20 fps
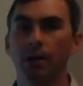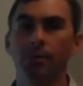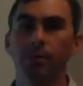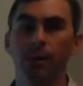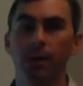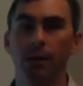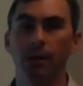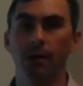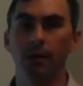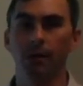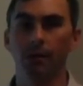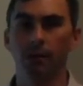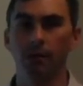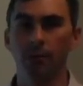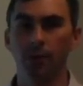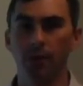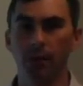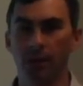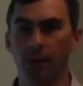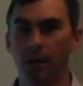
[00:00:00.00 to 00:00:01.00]
planning, and
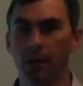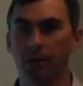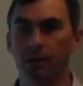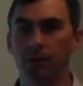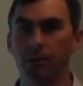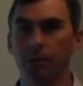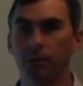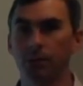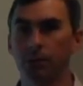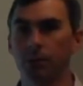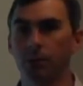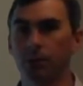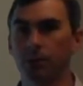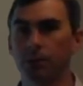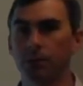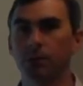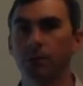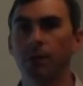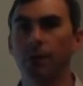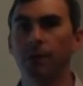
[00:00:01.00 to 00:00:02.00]
communication
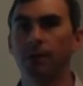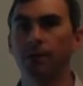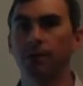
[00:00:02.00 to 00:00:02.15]
tools